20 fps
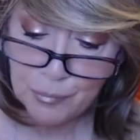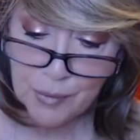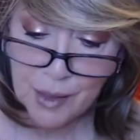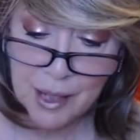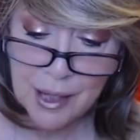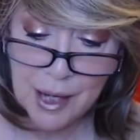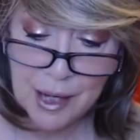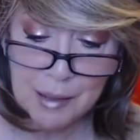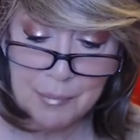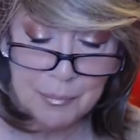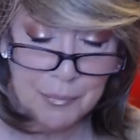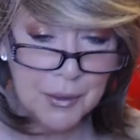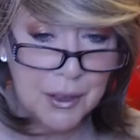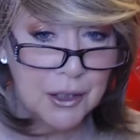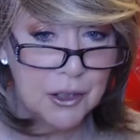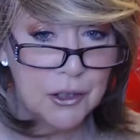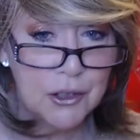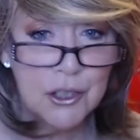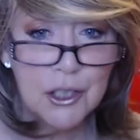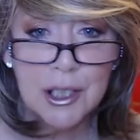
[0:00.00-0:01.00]
Um, they're
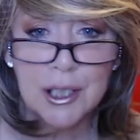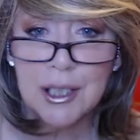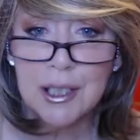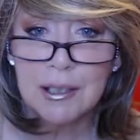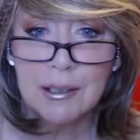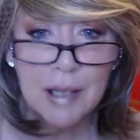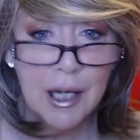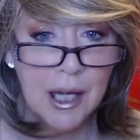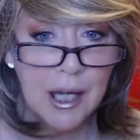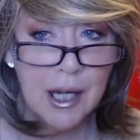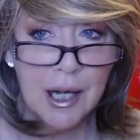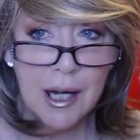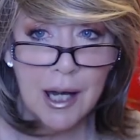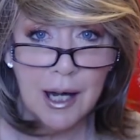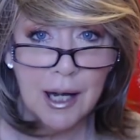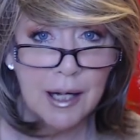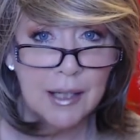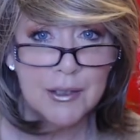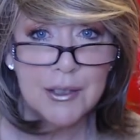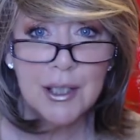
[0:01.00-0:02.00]
usually
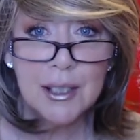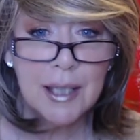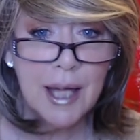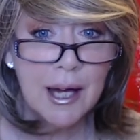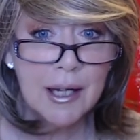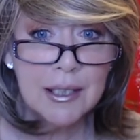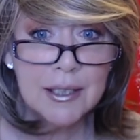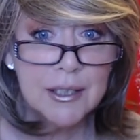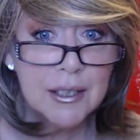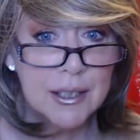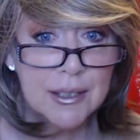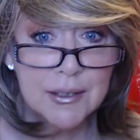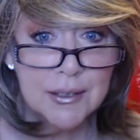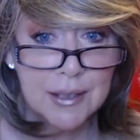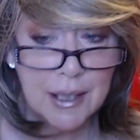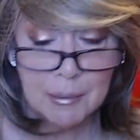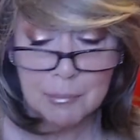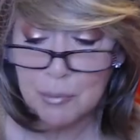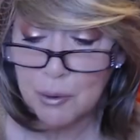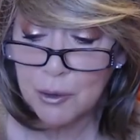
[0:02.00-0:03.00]
uh, deluxe
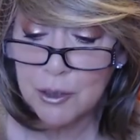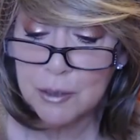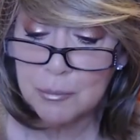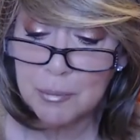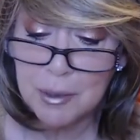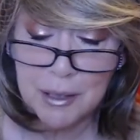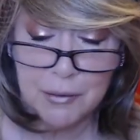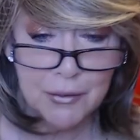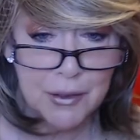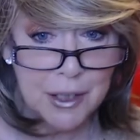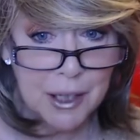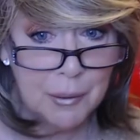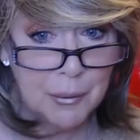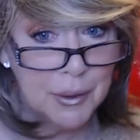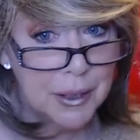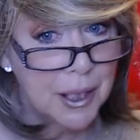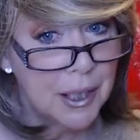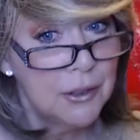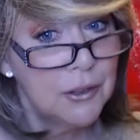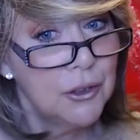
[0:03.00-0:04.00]
samples, but every now
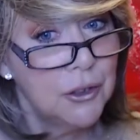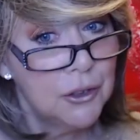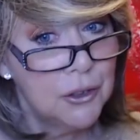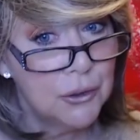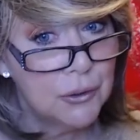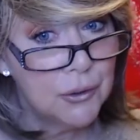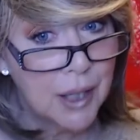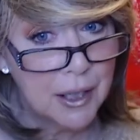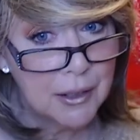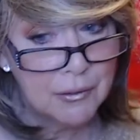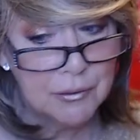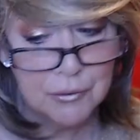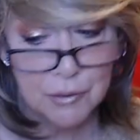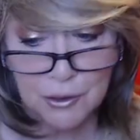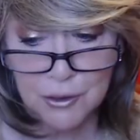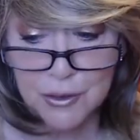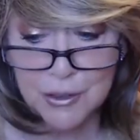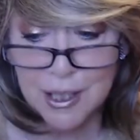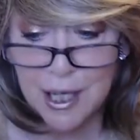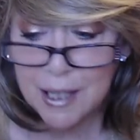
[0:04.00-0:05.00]
and then you do get a
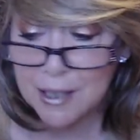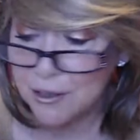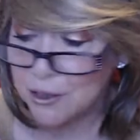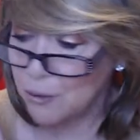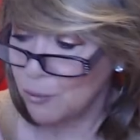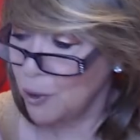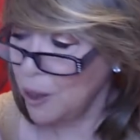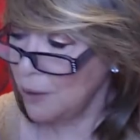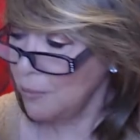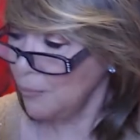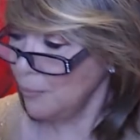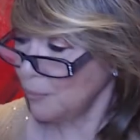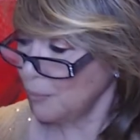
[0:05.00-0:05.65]
full-sized one.